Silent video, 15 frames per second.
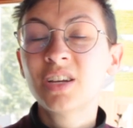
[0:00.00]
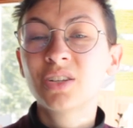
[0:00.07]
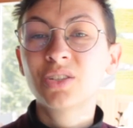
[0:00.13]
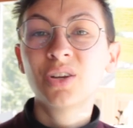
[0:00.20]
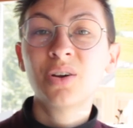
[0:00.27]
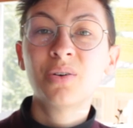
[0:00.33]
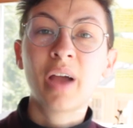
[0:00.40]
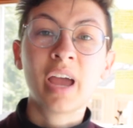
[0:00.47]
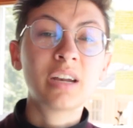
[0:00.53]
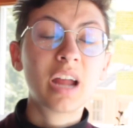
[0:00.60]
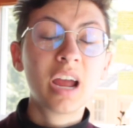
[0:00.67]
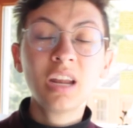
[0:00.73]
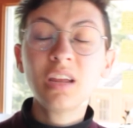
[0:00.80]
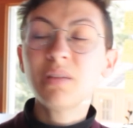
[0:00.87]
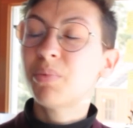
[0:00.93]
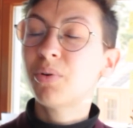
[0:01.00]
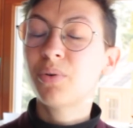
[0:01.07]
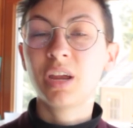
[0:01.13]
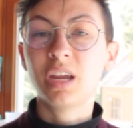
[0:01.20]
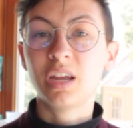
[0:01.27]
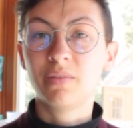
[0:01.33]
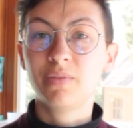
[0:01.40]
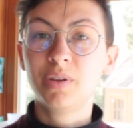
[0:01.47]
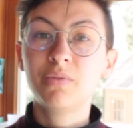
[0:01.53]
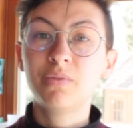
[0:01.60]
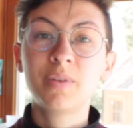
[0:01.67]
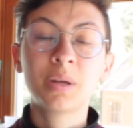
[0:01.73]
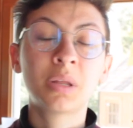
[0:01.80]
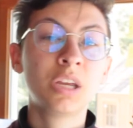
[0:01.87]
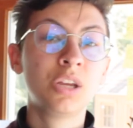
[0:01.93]
So at any point, if you
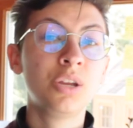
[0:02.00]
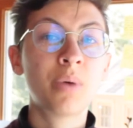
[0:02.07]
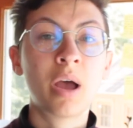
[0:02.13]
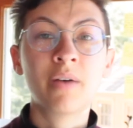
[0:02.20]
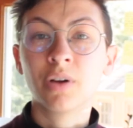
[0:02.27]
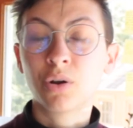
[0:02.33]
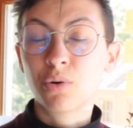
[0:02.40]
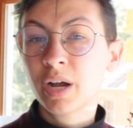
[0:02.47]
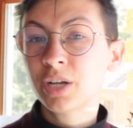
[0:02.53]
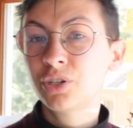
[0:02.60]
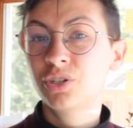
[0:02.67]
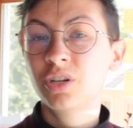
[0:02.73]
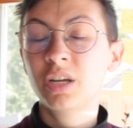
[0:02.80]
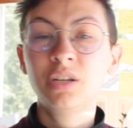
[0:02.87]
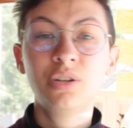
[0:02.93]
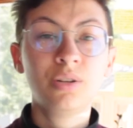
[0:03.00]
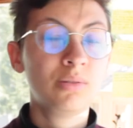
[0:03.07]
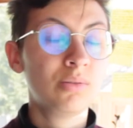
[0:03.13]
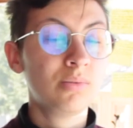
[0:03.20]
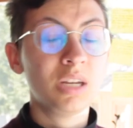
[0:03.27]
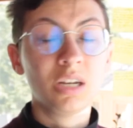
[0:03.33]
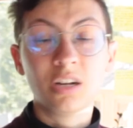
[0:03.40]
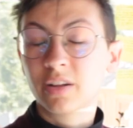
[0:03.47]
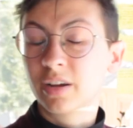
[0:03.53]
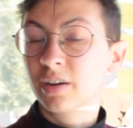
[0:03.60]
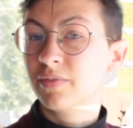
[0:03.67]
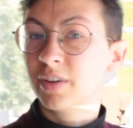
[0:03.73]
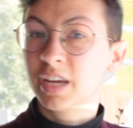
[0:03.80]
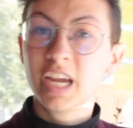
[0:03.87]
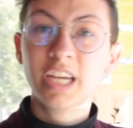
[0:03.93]
feel like you have a question, you need
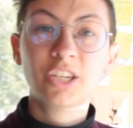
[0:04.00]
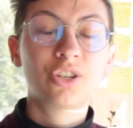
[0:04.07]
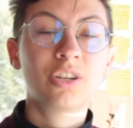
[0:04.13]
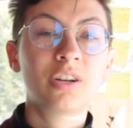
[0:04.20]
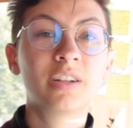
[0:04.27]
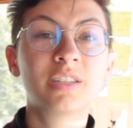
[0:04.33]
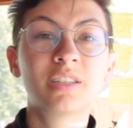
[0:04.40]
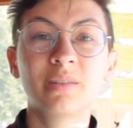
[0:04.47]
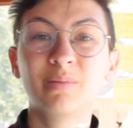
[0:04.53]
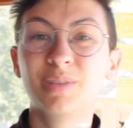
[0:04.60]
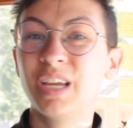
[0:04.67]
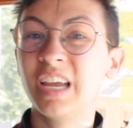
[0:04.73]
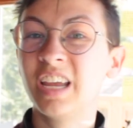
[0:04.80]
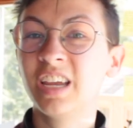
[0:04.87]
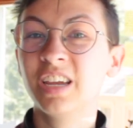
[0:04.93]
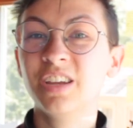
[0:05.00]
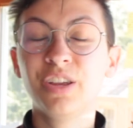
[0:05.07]
clarification on something,